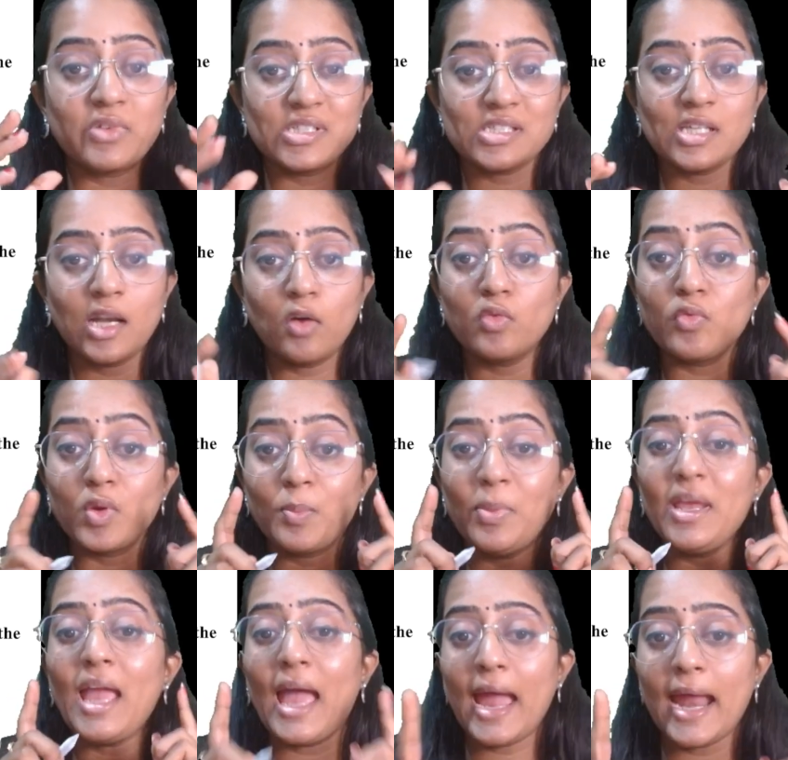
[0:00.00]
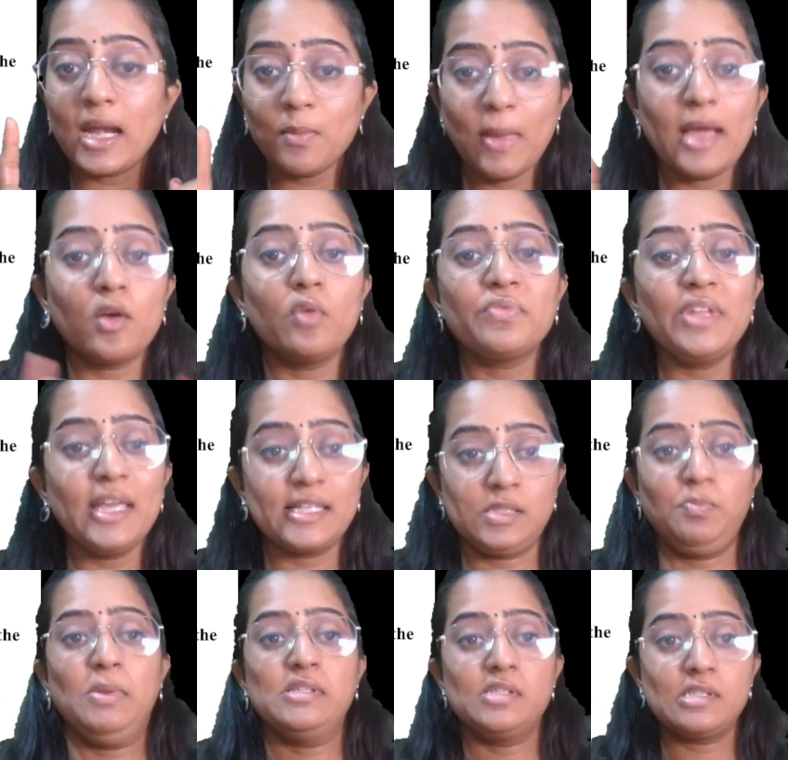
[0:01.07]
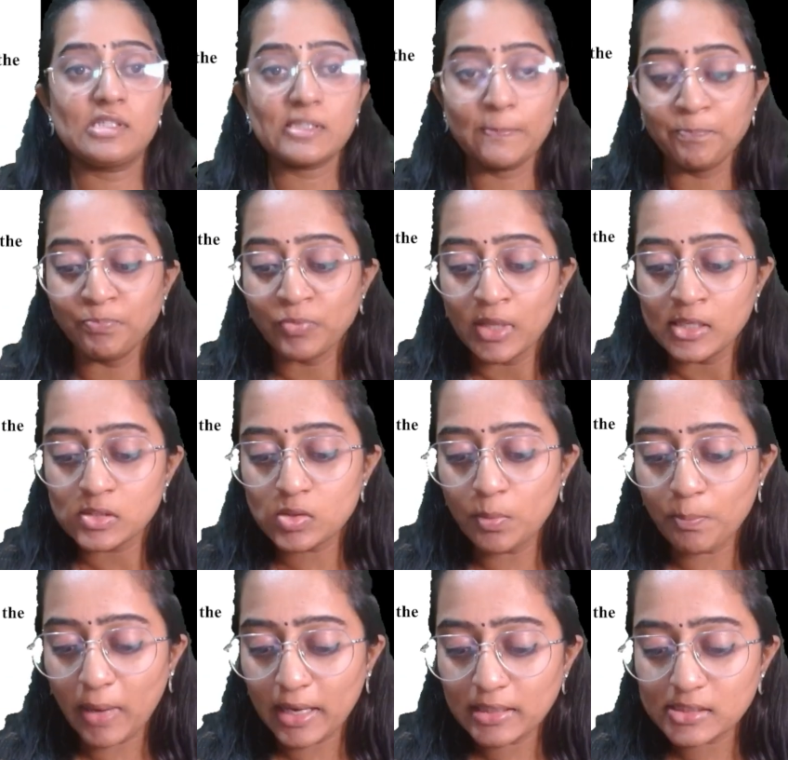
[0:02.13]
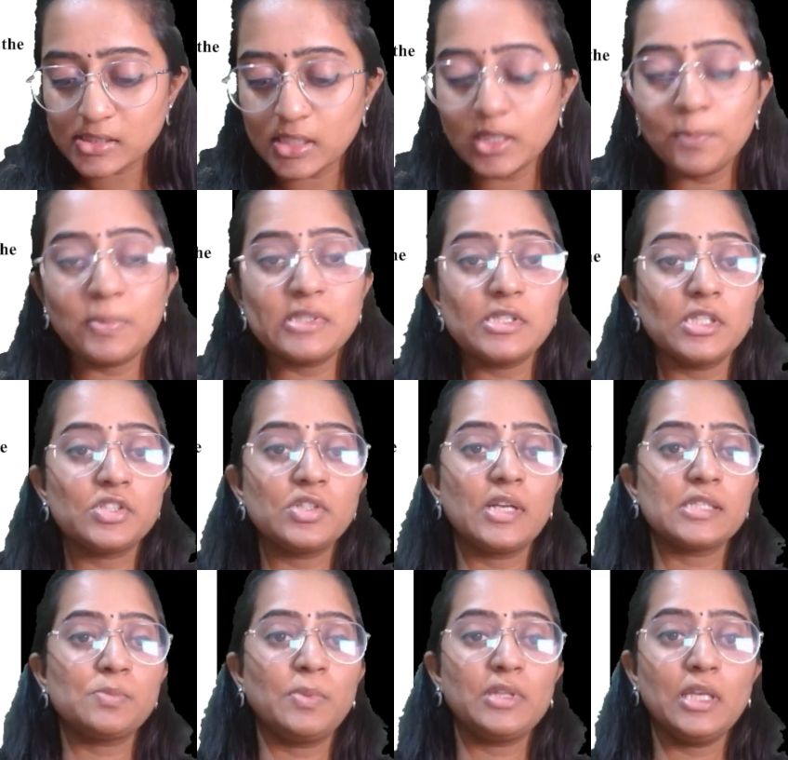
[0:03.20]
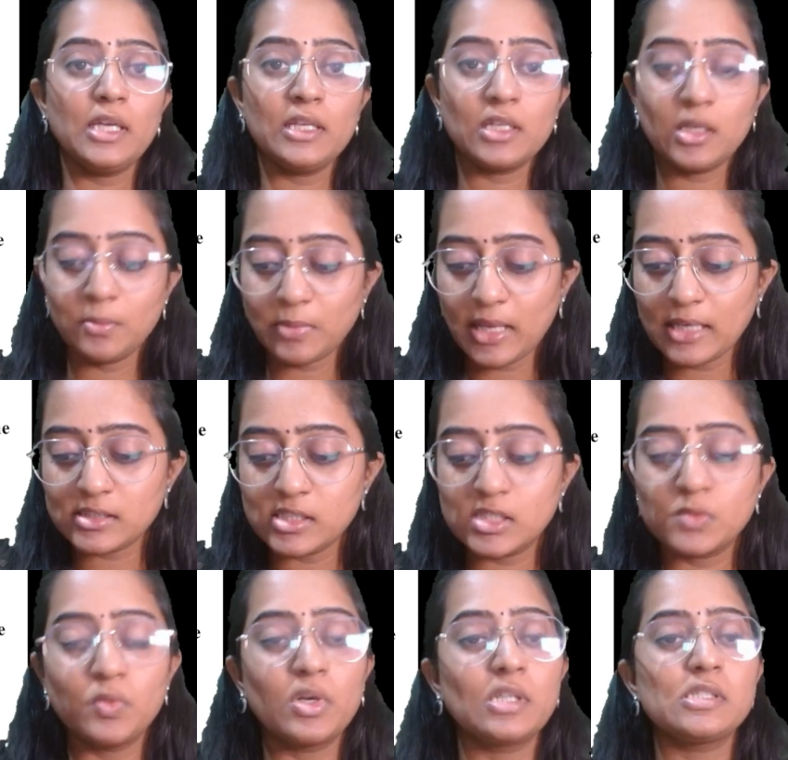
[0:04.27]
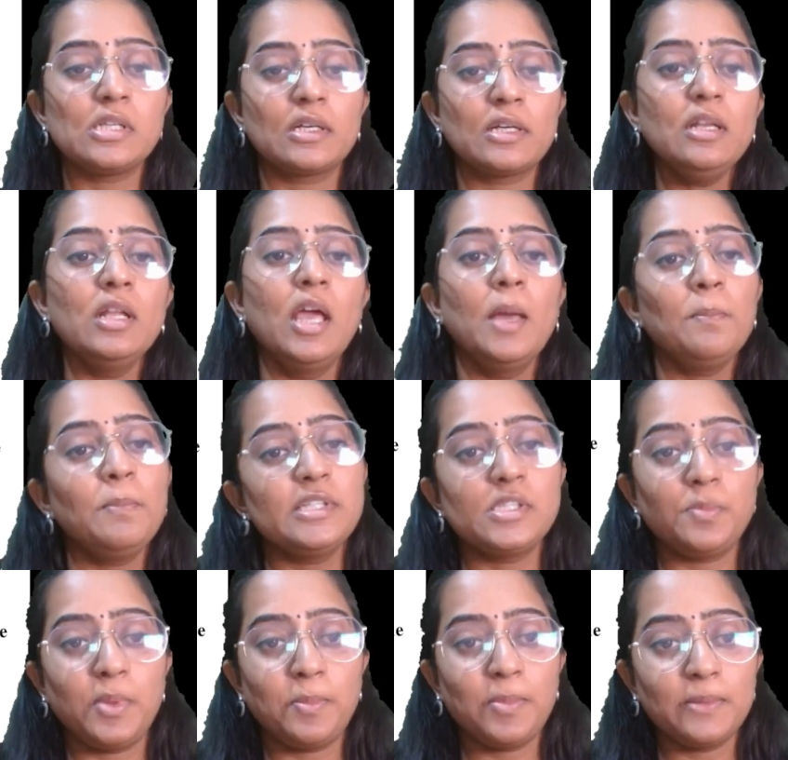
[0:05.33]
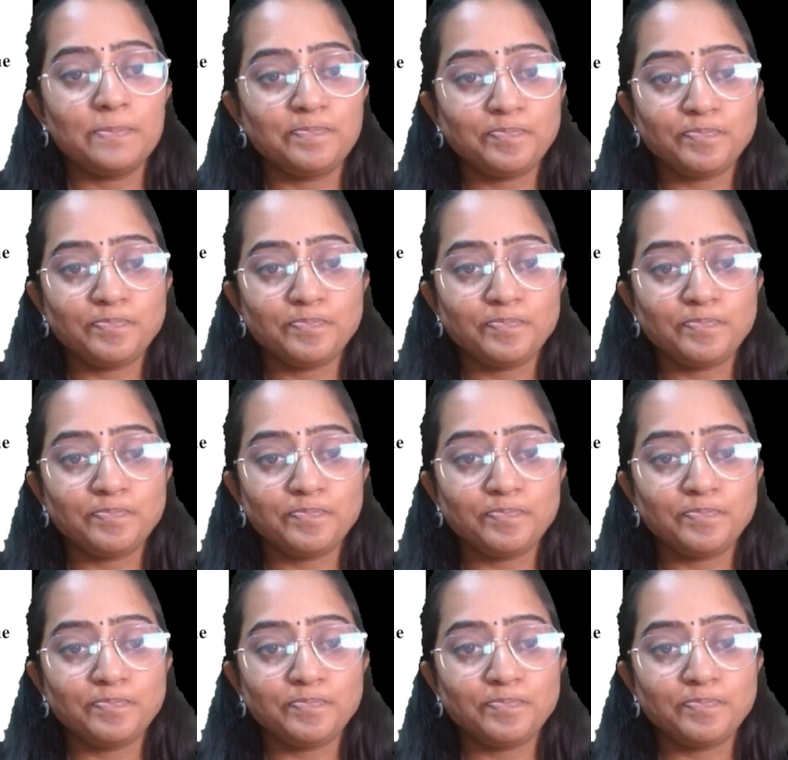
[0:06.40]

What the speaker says: of disallowed will be add back of the expenses. So minus the depreciation as per the income tax, this would result in PGBP.